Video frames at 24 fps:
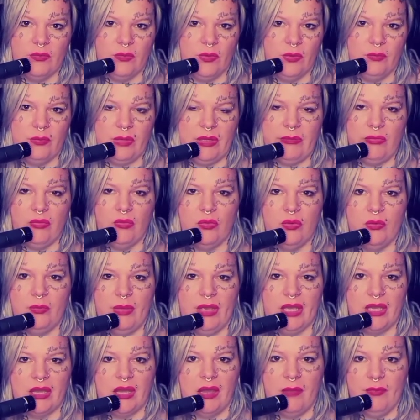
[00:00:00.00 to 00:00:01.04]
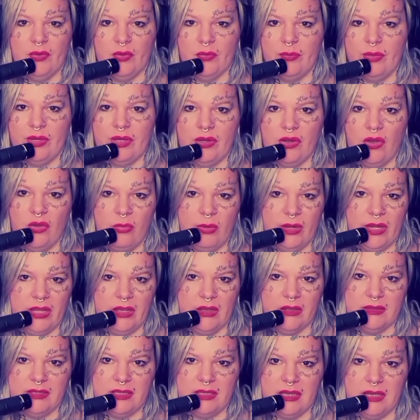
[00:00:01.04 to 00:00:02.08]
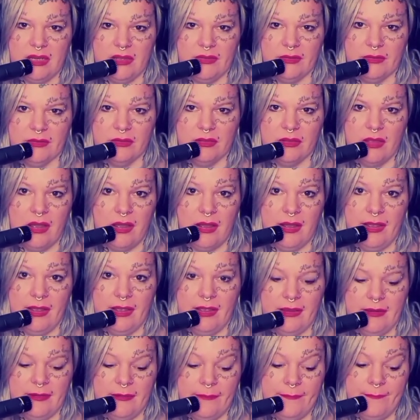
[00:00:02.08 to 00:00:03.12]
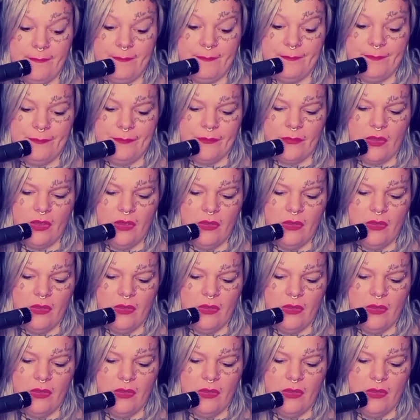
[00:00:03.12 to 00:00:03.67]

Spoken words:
and when people would pick up, there'd be nobody on the other line.